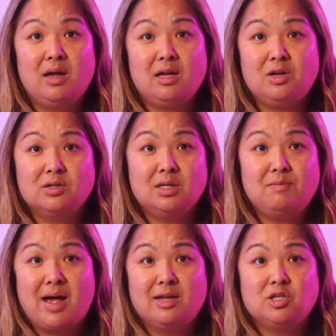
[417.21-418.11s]
It usually
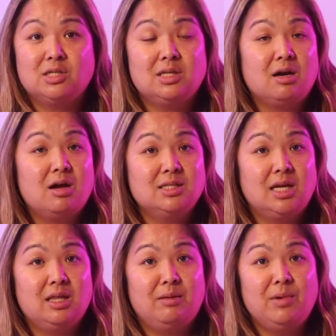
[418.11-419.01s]
matches the
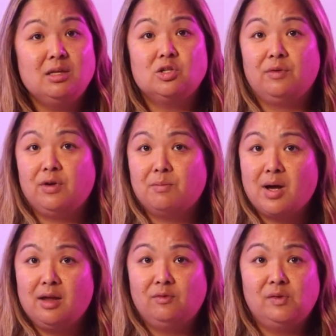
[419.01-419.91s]
content limit. So if you're
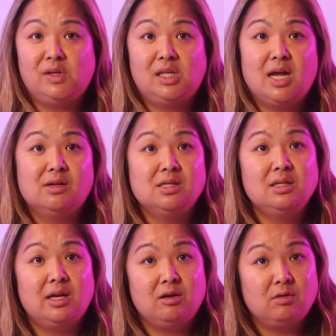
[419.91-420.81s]
buying
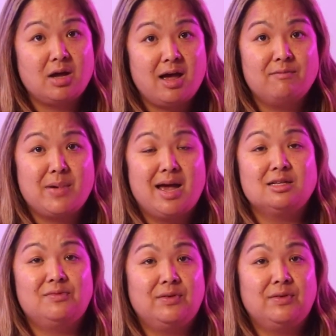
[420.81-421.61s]
$50,000, then you'll have max